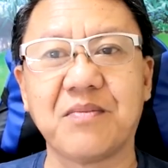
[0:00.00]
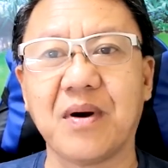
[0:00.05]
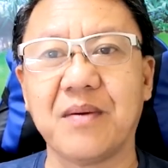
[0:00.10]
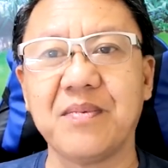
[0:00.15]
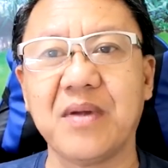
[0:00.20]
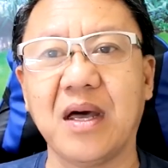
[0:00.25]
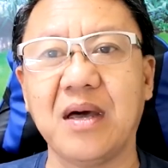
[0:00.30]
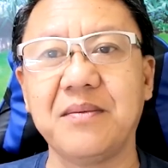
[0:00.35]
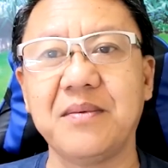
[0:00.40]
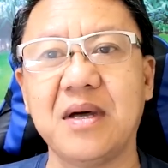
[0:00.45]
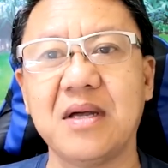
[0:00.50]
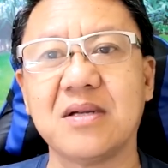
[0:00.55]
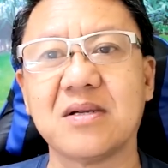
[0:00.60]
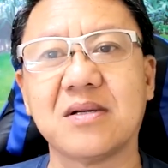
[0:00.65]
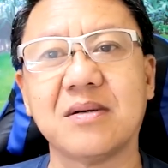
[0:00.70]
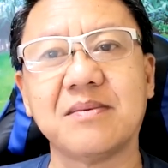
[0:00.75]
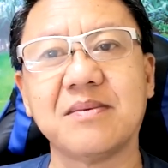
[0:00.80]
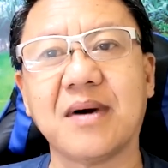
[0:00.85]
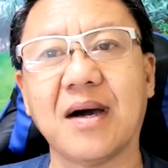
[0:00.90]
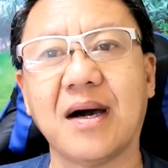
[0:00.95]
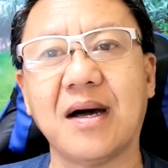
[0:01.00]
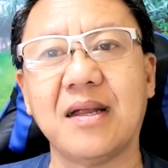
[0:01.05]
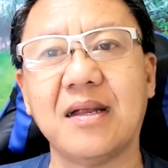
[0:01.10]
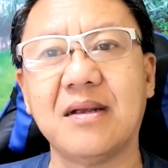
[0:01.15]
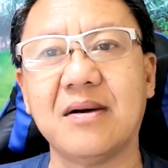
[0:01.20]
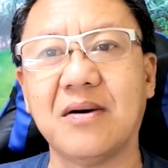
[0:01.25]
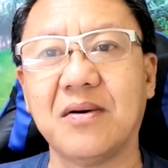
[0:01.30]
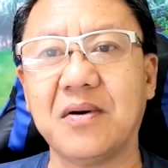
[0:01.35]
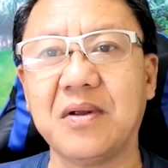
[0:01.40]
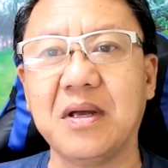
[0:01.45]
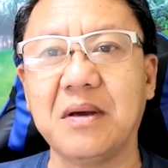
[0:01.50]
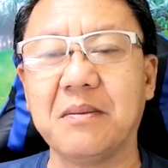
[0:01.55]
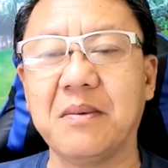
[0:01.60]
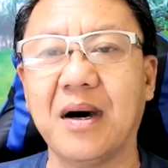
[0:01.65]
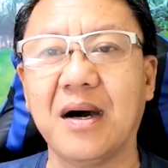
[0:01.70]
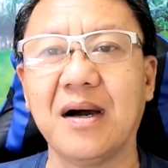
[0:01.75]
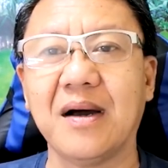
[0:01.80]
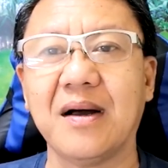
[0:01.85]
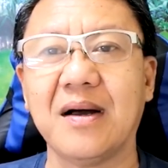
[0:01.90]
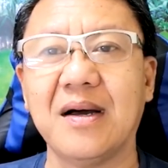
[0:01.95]
from the image of God. O, di
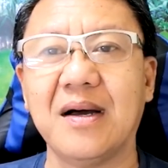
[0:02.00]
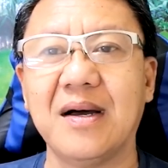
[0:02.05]
ba?